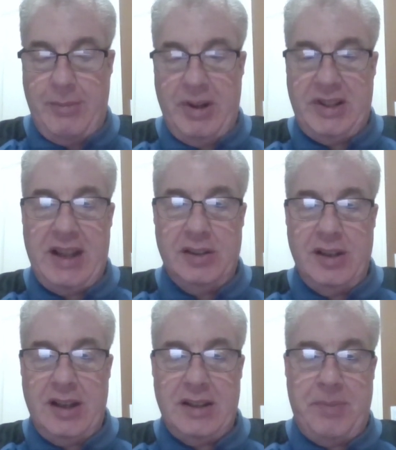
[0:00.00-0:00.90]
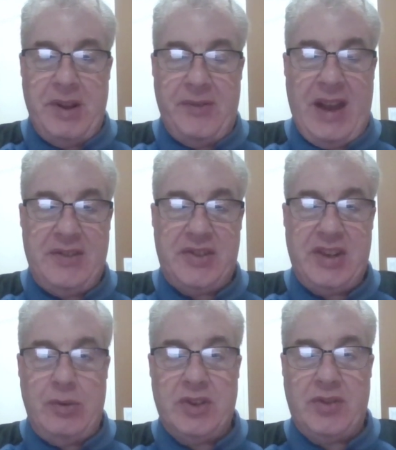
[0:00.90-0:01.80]
I'm going to take a look at the pick five
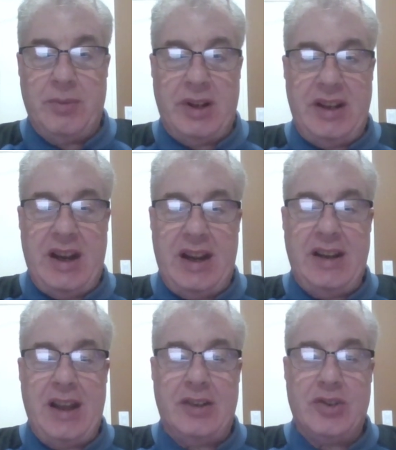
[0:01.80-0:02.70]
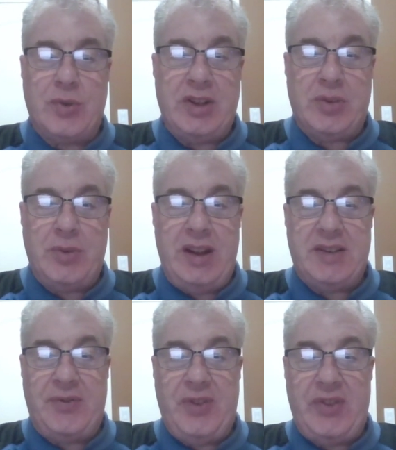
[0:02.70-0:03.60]
sequence for Monday night at Yonkers Raceway.
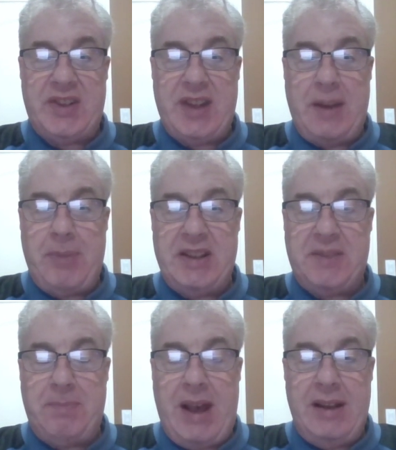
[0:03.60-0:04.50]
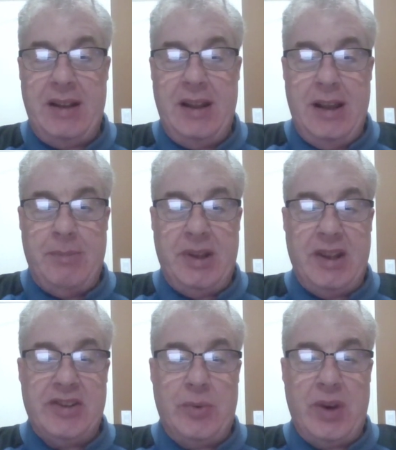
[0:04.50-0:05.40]
It's a 50 cent base bet,
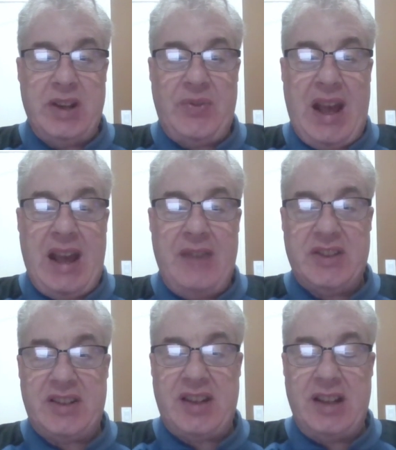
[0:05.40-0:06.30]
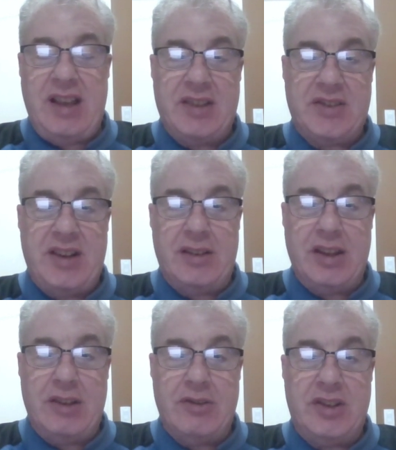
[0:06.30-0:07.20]
begins in race five, has a
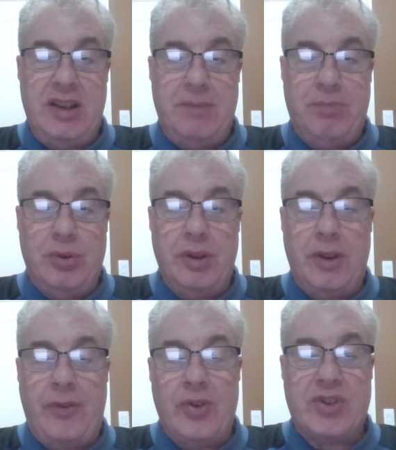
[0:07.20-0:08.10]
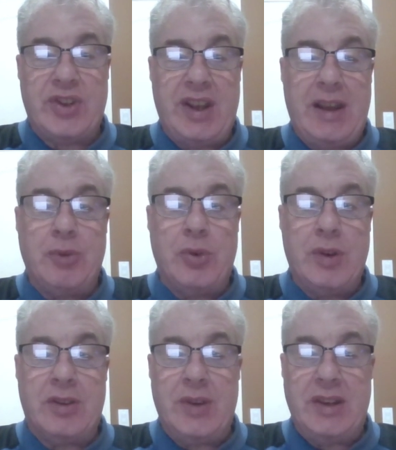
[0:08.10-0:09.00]
$10,000 guaranteed pool. In the first leg, I'm
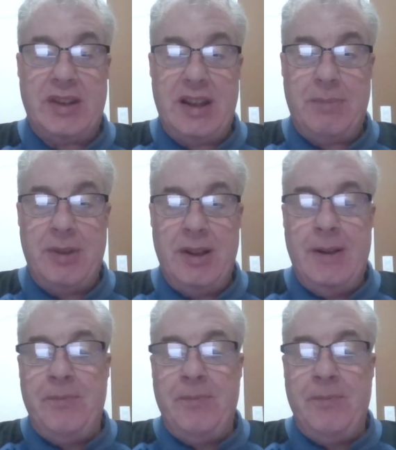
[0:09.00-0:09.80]
going three deep.